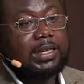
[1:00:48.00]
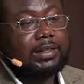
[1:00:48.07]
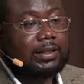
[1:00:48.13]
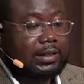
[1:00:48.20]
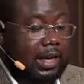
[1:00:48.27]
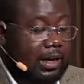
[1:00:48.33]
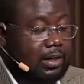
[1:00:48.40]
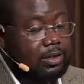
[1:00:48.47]

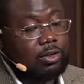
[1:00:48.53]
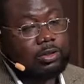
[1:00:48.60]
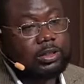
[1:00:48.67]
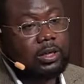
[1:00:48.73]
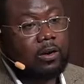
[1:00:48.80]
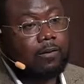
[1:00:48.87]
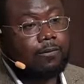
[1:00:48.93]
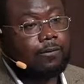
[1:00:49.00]
Set
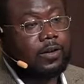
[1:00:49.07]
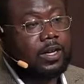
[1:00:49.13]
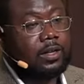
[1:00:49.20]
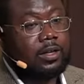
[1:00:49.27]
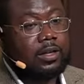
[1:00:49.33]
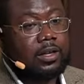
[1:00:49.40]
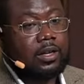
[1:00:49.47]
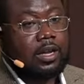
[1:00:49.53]
yourself
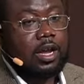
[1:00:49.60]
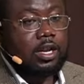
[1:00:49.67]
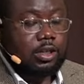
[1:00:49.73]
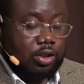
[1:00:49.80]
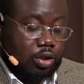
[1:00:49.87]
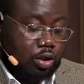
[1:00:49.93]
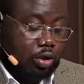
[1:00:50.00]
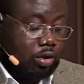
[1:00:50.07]
free.
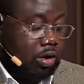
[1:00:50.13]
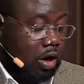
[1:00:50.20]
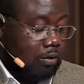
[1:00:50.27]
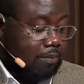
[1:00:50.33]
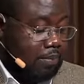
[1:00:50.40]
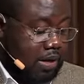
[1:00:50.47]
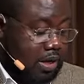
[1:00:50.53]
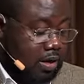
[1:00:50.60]
Do
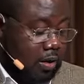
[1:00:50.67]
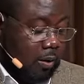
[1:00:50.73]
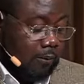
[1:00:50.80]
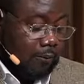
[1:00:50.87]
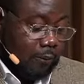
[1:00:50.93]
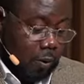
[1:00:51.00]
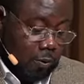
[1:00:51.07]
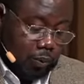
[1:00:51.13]
not be
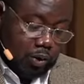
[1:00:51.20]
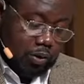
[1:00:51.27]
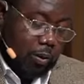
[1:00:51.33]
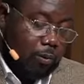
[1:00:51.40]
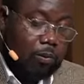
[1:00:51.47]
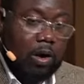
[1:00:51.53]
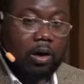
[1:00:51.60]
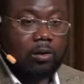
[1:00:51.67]
conformed to the
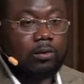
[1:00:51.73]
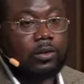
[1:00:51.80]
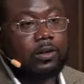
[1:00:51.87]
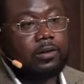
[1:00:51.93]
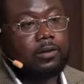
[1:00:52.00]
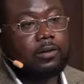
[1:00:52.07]
world,